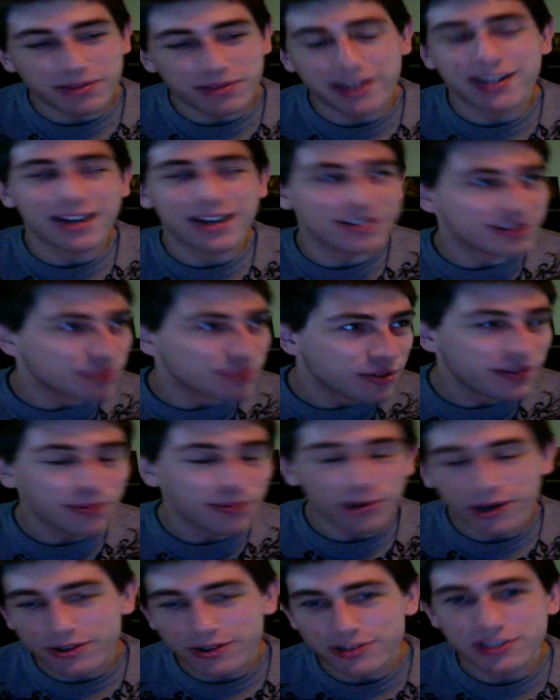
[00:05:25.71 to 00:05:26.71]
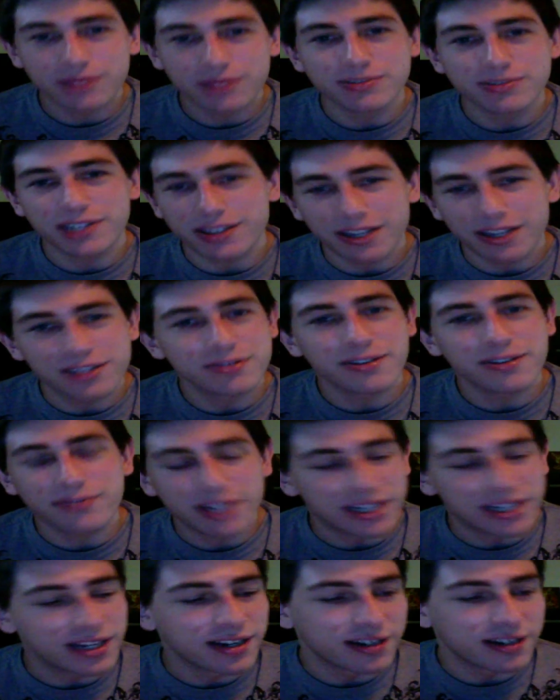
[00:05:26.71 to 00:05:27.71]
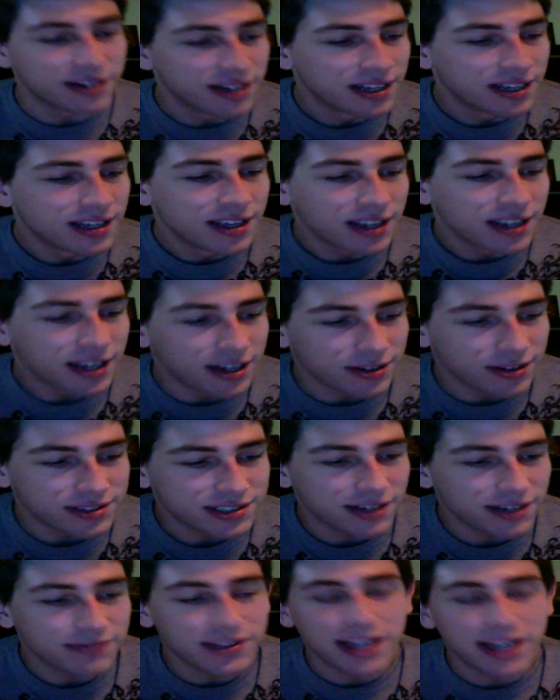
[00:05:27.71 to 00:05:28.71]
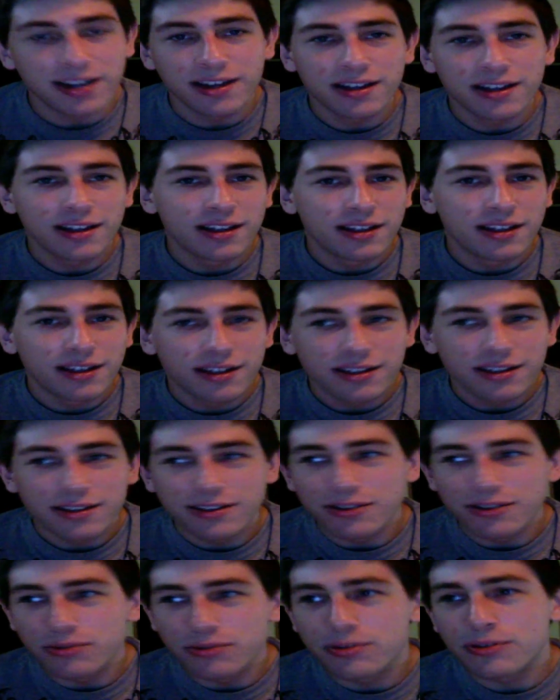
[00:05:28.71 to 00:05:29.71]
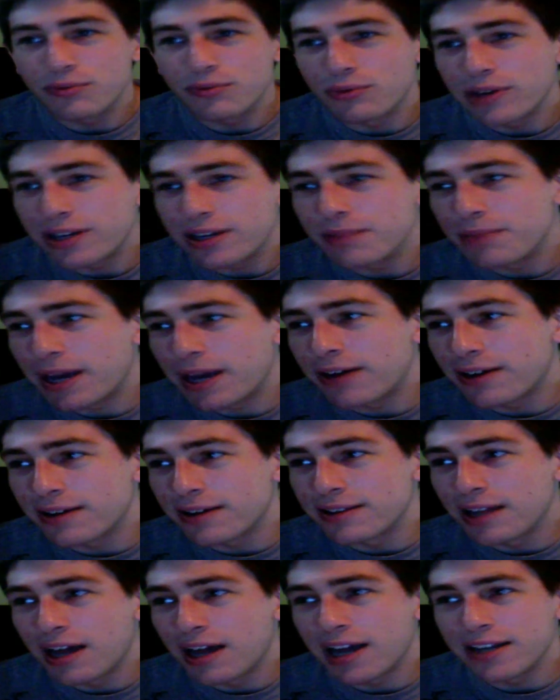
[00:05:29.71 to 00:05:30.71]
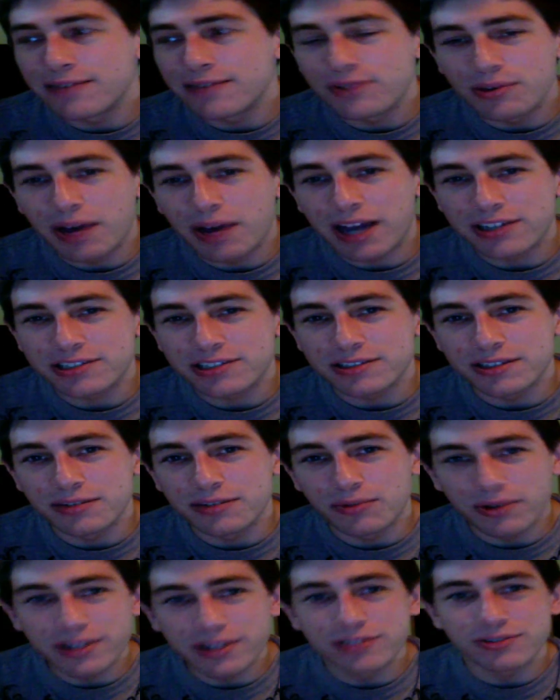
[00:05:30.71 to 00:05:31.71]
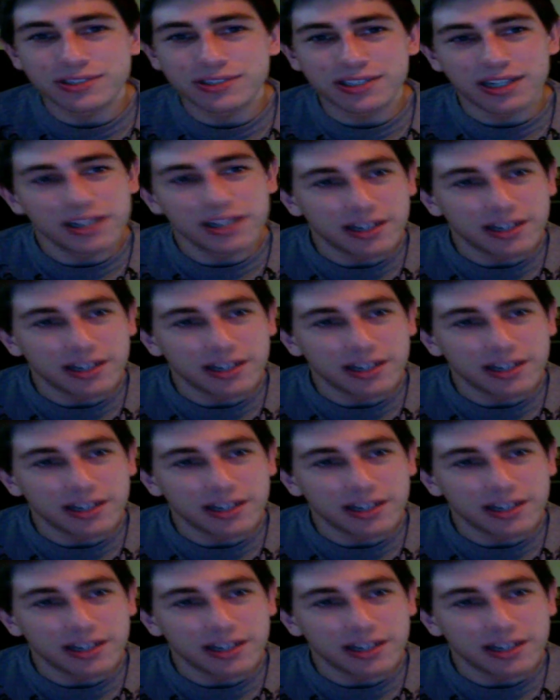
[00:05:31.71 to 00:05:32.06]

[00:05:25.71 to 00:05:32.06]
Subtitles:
They announced movie partnerships like they do every year, you know, stuff that you could read about online if you actually were interested.